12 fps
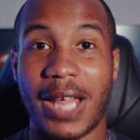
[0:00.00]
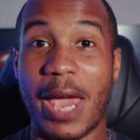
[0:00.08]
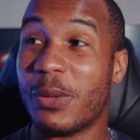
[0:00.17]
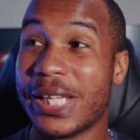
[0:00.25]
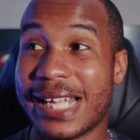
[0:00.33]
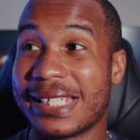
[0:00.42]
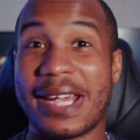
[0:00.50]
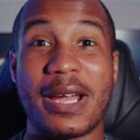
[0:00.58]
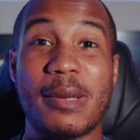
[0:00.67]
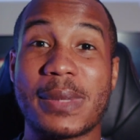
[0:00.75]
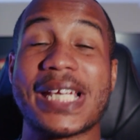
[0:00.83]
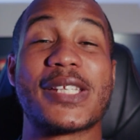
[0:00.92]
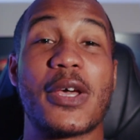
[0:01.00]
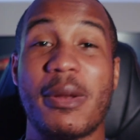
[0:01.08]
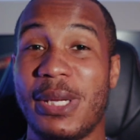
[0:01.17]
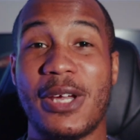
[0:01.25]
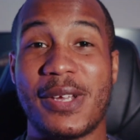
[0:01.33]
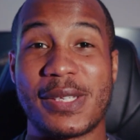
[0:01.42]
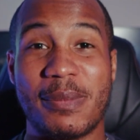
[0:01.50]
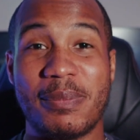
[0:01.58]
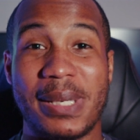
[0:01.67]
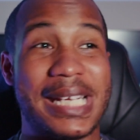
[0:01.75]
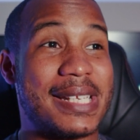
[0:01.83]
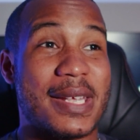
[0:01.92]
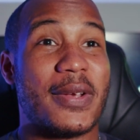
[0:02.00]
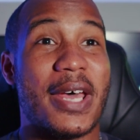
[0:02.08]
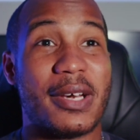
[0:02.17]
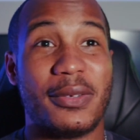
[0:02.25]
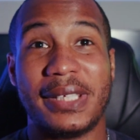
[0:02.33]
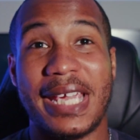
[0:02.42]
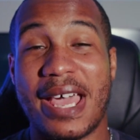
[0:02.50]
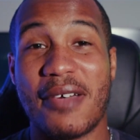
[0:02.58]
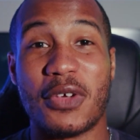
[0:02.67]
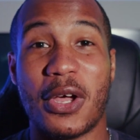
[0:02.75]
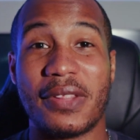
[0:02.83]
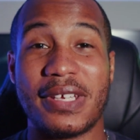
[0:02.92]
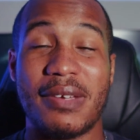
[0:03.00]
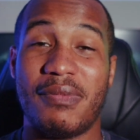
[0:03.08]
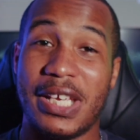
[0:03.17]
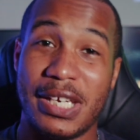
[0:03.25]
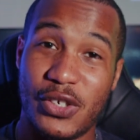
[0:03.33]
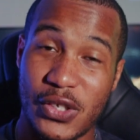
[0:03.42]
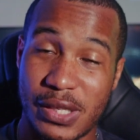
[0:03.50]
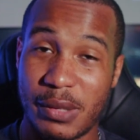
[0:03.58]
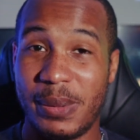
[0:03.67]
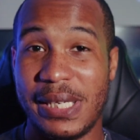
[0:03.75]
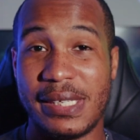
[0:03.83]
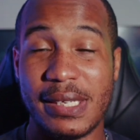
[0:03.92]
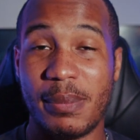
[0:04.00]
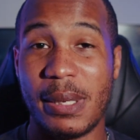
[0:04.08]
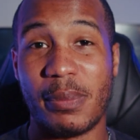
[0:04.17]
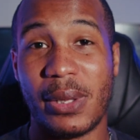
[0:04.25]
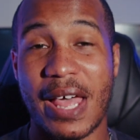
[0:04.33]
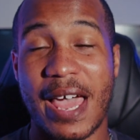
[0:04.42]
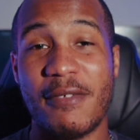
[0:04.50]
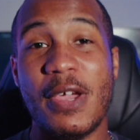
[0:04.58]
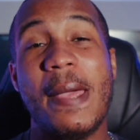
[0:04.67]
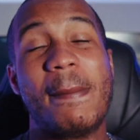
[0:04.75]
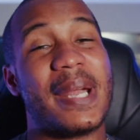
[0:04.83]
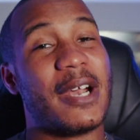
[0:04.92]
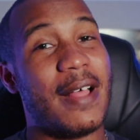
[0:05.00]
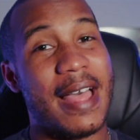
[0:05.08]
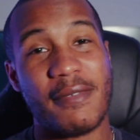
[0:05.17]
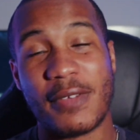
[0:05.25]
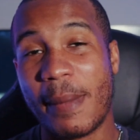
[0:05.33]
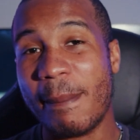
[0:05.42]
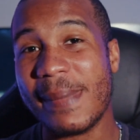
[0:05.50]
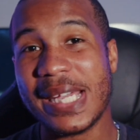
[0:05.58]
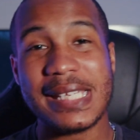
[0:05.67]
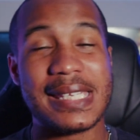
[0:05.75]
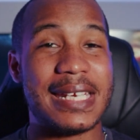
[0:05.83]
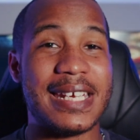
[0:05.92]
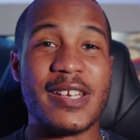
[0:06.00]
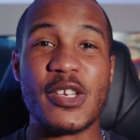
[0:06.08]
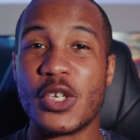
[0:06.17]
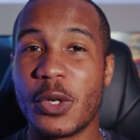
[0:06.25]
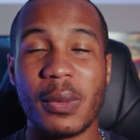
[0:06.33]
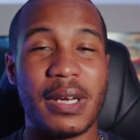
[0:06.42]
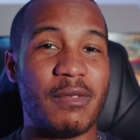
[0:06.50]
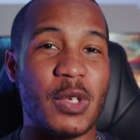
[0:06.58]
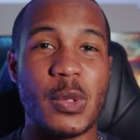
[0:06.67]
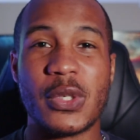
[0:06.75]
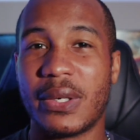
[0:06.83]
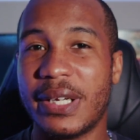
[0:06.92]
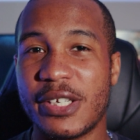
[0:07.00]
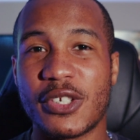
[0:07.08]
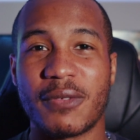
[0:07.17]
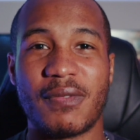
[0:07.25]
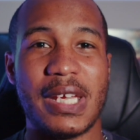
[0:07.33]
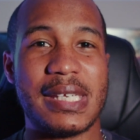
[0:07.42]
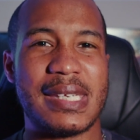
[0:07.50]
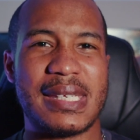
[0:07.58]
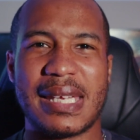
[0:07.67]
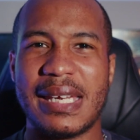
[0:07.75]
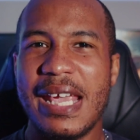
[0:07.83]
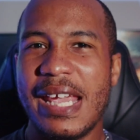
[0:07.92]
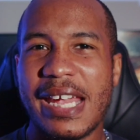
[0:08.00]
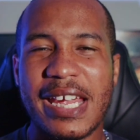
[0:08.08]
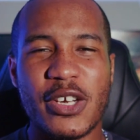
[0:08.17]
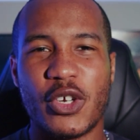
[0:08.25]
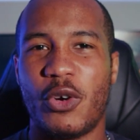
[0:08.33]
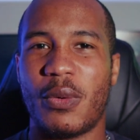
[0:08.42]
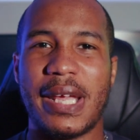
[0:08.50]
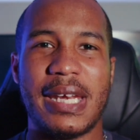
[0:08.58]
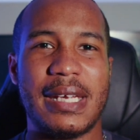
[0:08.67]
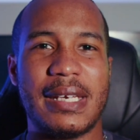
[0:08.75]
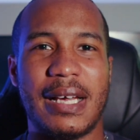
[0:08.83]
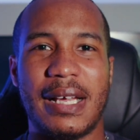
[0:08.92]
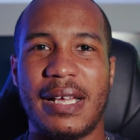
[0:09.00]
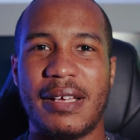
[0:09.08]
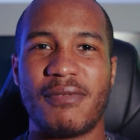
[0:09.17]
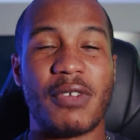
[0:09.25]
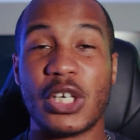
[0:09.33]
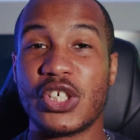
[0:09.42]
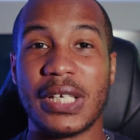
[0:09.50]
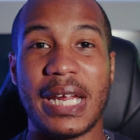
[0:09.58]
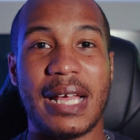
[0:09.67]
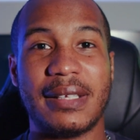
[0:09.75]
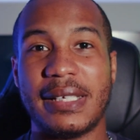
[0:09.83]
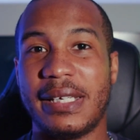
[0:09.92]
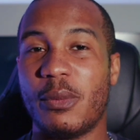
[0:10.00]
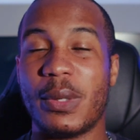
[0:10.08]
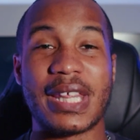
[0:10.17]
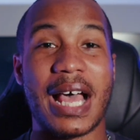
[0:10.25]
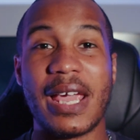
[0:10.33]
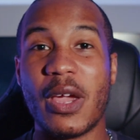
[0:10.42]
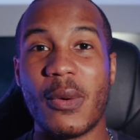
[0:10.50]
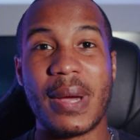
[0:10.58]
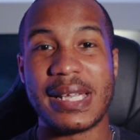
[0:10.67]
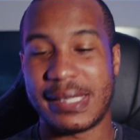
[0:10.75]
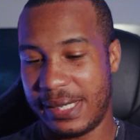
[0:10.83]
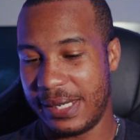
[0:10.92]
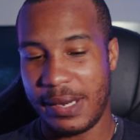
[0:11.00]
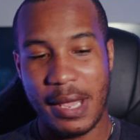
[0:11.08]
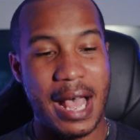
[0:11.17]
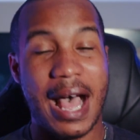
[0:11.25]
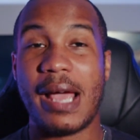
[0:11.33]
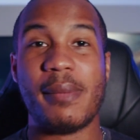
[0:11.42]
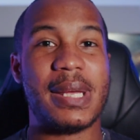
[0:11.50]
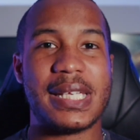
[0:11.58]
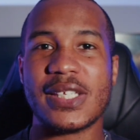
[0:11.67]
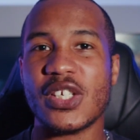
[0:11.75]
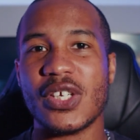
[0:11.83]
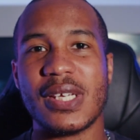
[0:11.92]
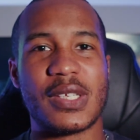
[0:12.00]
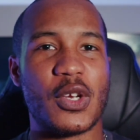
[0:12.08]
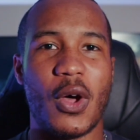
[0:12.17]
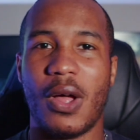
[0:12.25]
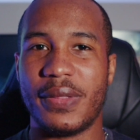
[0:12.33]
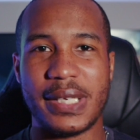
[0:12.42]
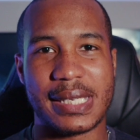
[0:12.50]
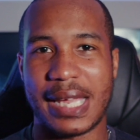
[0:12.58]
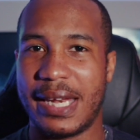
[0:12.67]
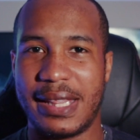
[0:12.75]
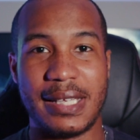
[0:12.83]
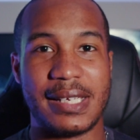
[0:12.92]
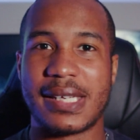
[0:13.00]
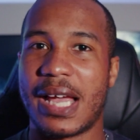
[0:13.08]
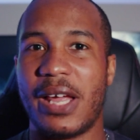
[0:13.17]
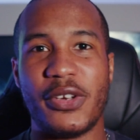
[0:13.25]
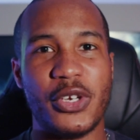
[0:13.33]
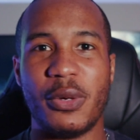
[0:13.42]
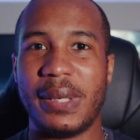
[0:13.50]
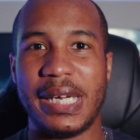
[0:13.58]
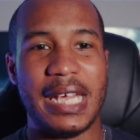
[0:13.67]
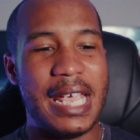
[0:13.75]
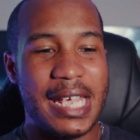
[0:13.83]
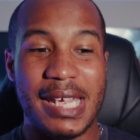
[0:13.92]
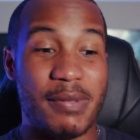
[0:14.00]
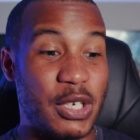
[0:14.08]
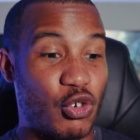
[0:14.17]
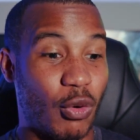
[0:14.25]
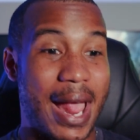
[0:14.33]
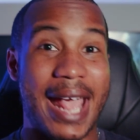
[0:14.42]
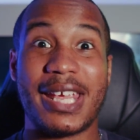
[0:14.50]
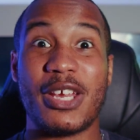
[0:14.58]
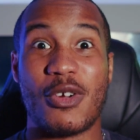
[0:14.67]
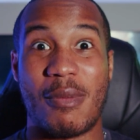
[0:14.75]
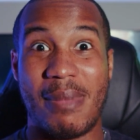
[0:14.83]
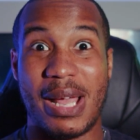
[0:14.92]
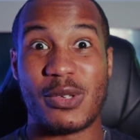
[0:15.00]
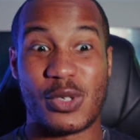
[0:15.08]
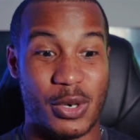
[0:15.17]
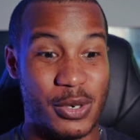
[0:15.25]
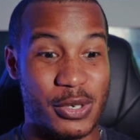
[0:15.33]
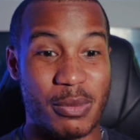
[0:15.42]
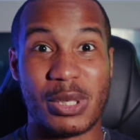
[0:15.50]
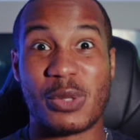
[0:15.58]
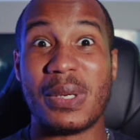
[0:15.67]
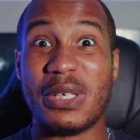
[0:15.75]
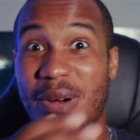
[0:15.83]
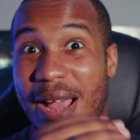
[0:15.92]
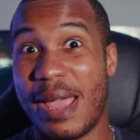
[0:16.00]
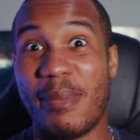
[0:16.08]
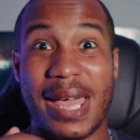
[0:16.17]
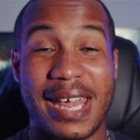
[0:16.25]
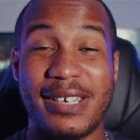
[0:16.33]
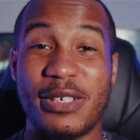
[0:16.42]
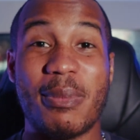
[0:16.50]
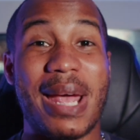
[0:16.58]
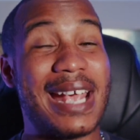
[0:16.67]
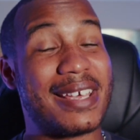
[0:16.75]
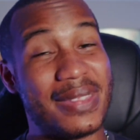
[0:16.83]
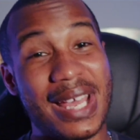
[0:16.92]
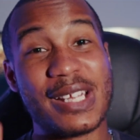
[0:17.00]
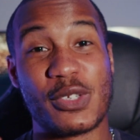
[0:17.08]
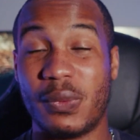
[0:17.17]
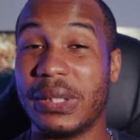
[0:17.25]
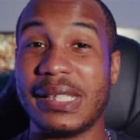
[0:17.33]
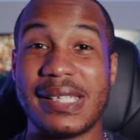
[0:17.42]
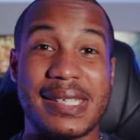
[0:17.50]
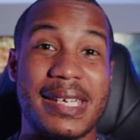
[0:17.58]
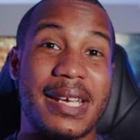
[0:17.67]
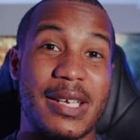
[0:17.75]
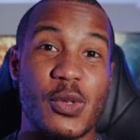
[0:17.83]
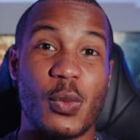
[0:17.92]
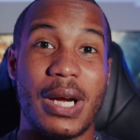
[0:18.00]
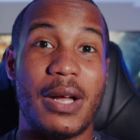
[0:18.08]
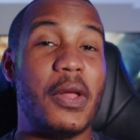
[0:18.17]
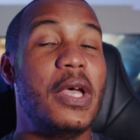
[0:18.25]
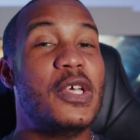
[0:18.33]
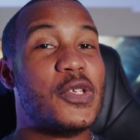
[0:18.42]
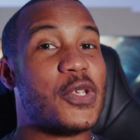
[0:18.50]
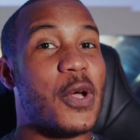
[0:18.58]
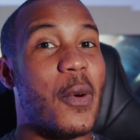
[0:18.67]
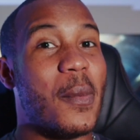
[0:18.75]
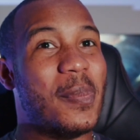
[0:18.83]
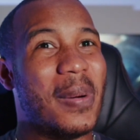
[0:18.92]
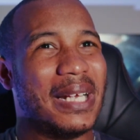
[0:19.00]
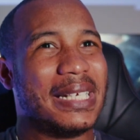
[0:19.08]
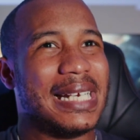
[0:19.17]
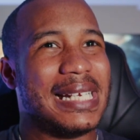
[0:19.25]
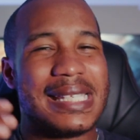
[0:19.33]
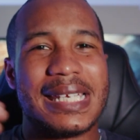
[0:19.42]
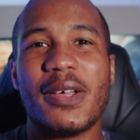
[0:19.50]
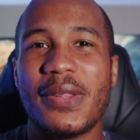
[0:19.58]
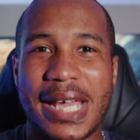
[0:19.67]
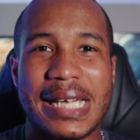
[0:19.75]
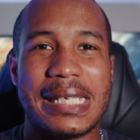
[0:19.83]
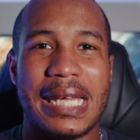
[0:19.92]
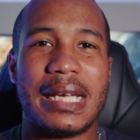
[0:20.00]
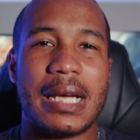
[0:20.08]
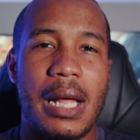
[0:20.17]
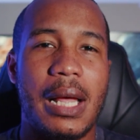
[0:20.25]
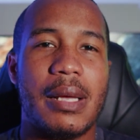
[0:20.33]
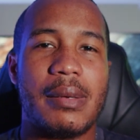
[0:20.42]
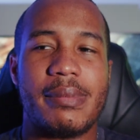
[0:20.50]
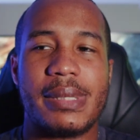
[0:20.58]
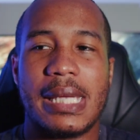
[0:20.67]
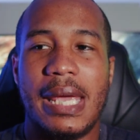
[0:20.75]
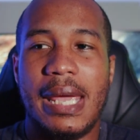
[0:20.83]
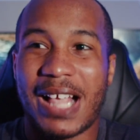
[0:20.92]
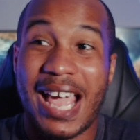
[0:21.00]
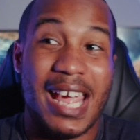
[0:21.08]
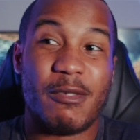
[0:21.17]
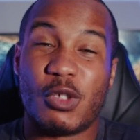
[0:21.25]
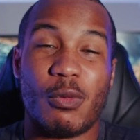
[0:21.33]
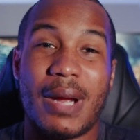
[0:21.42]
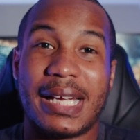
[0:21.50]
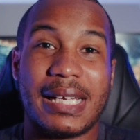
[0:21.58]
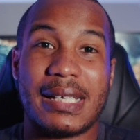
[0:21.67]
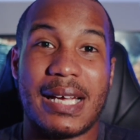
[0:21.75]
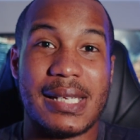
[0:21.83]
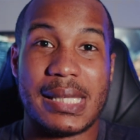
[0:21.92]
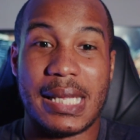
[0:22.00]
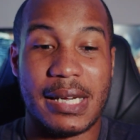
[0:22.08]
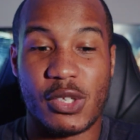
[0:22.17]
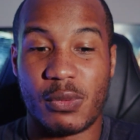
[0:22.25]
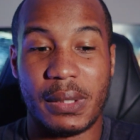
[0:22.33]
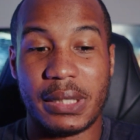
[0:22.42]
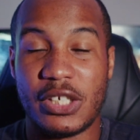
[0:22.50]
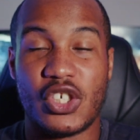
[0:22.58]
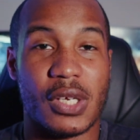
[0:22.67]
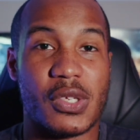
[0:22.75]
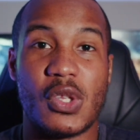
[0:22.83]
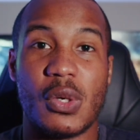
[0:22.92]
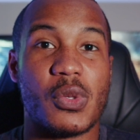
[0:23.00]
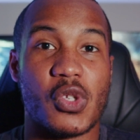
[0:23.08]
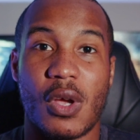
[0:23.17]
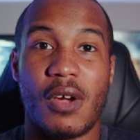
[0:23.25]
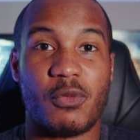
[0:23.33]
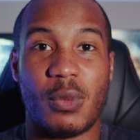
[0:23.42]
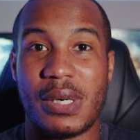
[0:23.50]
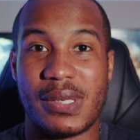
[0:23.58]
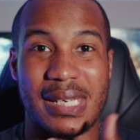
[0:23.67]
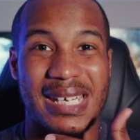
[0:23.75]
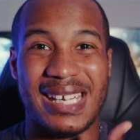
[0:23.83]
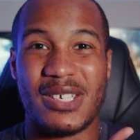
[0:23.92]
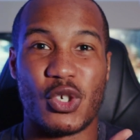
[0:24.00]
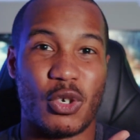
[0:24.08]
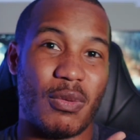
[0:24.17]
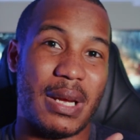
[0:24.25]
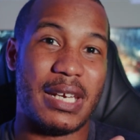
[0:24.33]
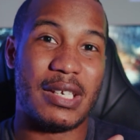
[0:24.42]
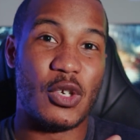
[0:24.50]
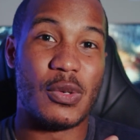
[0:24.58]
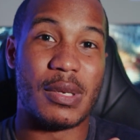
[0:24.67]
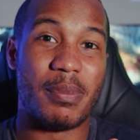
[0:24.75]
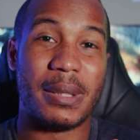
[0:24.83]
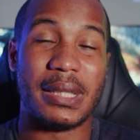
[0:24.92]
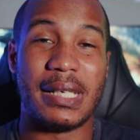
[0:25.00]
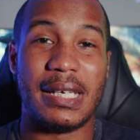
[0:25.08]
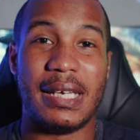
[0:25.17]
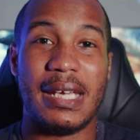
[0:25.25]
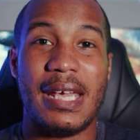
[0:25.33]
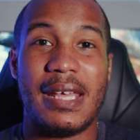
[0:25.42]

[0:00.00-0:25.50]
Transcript: And when that day comes, it's going to be awesome because I'll not only have all the advantages the PC people have, but I'll have amazing intuitive user interfaces and integrated functionality with iOS and iMessages and all these kind of things. Continuity, even dragging your mouse cursor between your iPad and your Mac, that's really sick as well. So, but until that day comes, I have to recognize that it's really just those softwares and integrated usability